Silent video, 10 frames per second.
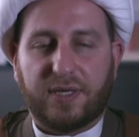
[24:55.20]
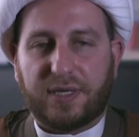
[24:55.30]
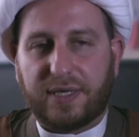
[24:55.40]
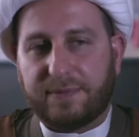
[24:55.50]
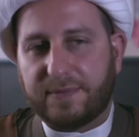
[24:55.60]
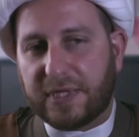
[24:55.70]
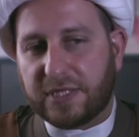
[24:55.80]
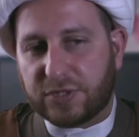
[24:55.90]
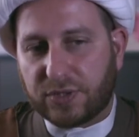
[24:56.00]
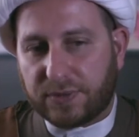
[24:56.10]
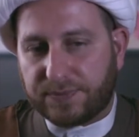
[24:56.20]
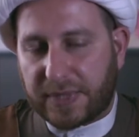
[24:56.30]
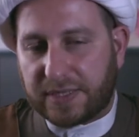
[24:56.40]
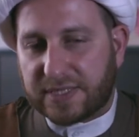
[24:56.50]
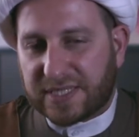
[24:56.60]
Okay, so
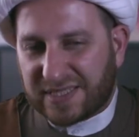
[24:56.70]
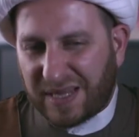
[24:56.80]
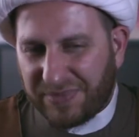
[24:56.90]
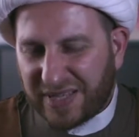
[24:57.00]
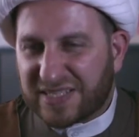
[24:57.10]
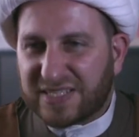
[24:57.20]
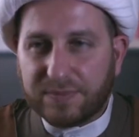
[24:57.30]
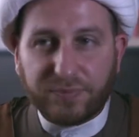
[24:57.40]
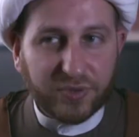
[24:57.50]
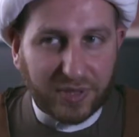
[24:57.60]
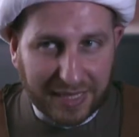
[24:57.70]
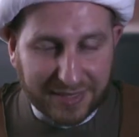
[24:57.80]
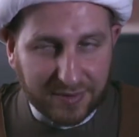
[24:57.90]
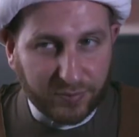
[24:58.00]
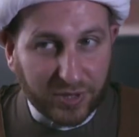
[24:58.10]
something simple
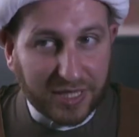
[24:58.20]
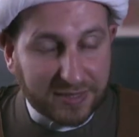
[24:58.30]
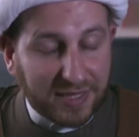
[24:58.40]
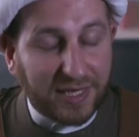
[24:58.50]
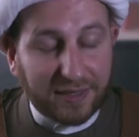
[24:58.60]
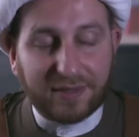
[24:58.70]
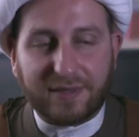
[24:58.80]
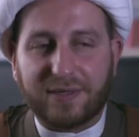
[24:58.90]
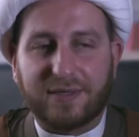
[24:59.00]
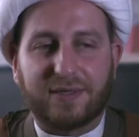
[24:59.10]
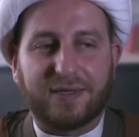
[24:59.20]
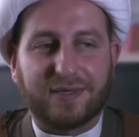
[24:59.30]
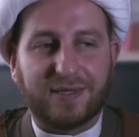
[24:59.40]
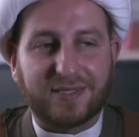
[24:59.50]
as that is